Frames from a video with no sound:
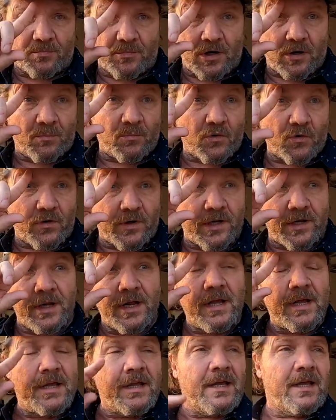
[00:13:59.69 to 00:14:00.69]
tomorrow
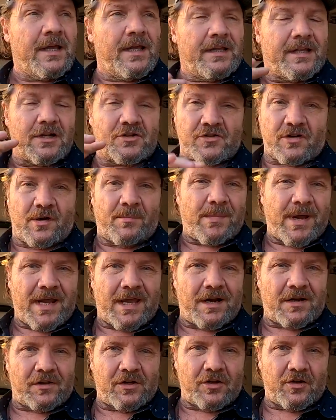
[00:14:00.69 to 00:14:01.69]
morning that's going to
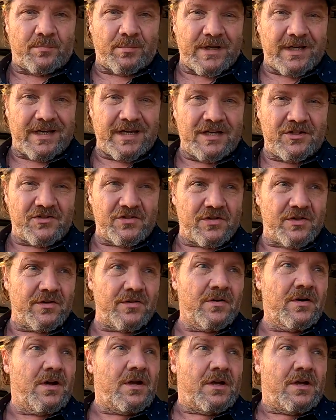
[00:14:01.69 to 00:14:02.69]
make it a little bit
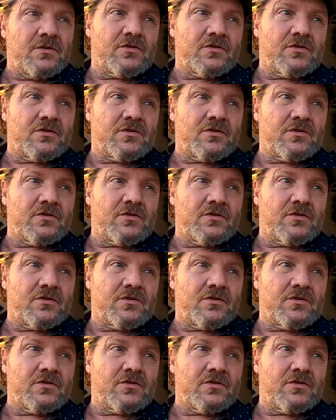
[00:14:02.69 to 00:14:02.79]
easier.